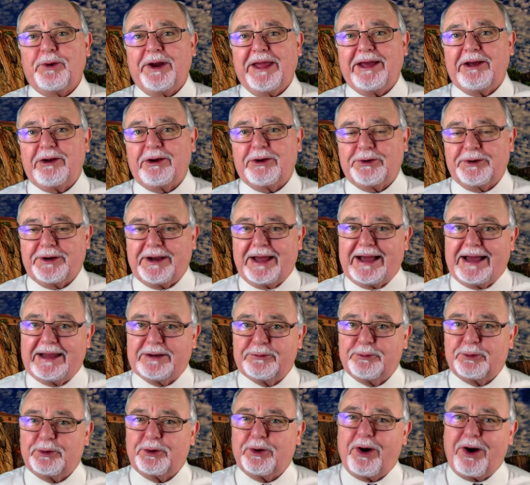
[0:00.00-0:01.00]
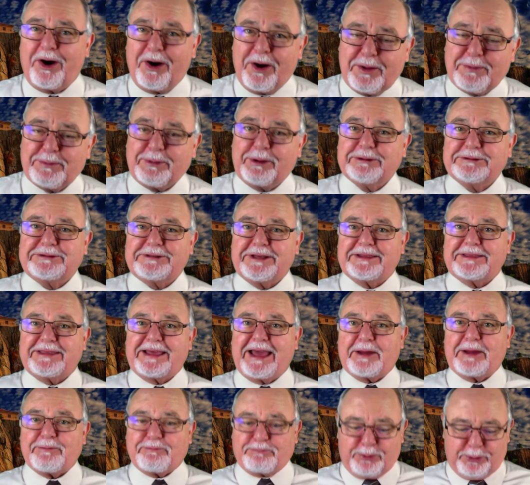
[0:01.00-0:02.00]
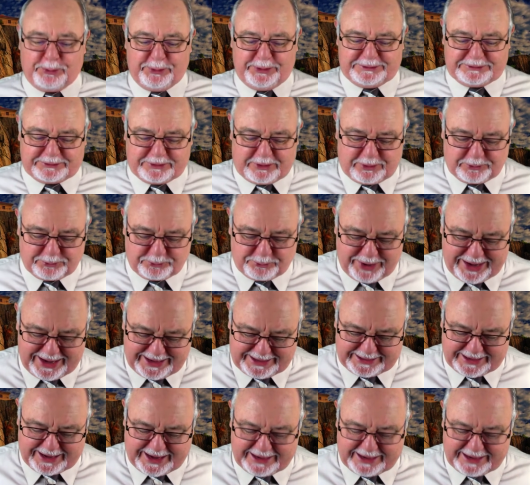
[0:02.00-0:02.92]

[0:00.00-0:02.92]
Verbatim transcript: real or not. We're almost at that point already.